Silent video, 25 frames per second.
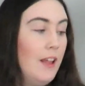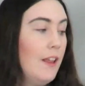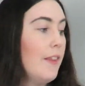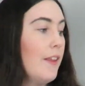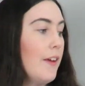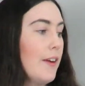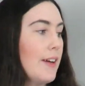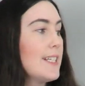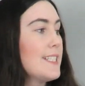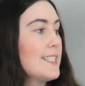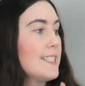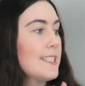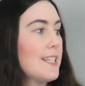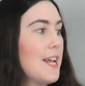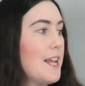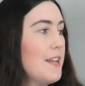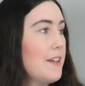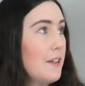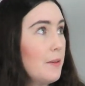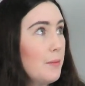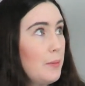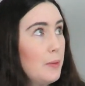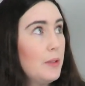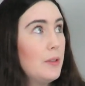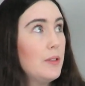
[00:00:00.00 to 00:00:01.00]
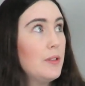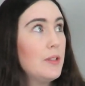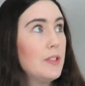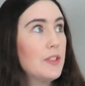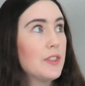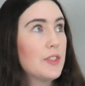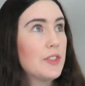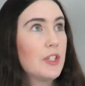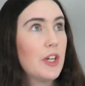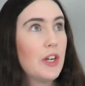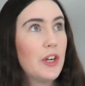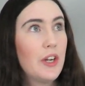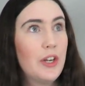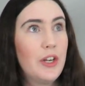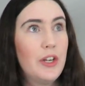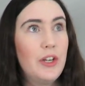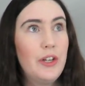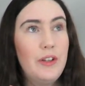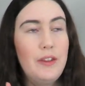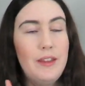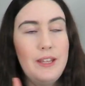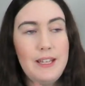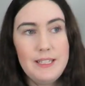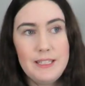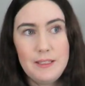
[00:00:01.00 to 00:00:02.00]
They're extendable.
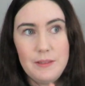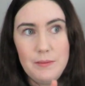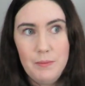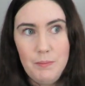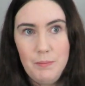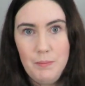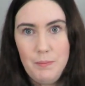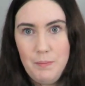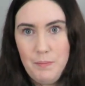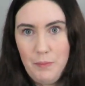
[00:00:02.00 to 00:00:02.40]
So these